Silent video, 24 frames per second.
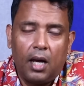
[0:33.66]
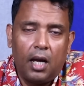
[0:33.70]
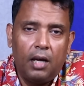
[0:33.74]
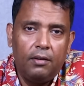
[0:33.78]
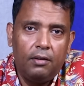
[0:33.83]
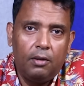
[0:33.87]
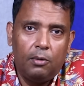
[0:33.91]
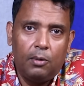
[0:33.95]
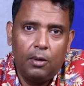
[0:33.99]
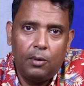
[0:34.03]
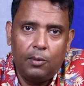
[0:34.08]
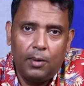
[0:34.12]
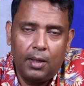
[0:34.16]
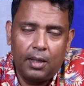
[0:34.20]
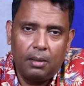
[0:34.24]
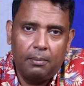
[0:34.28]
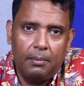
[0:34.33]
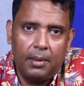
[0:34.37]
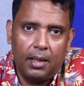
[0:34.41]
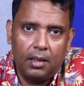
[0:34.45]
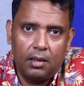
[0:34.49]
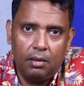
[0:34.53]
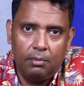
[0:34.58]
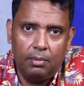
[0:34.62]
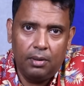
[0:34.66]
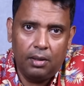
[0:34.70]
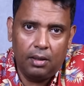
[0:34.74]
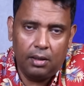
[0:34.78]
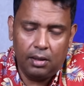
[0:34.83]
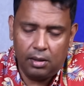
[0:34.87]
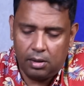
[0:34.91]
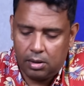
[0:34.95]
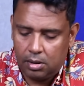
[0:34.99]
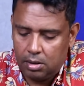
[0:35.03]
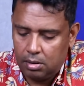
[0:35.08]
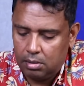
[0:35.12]
Hi everyone, welcome back to Be
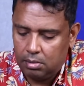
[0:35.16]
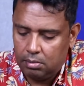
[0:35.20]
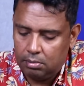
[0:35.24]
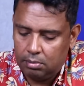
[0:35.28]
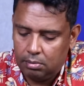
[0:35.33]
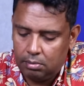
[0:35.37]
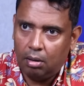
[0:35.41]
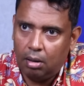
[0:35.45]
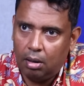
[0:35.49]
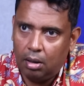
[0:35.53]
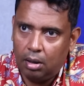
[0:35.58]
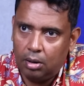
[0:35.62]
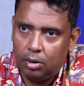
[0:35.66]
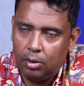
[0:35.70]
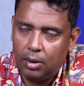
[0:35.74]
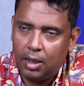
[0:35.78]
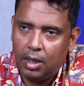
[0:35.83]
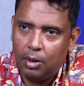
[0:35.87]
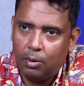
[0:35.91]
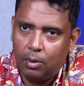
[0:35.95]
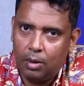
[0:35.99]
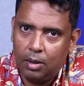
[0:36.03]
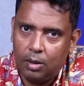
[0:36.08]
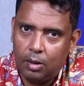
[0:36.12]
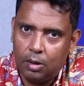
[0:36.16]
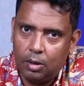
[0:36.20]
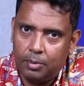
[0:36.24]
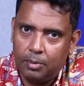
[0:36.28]
Rich. Today I want to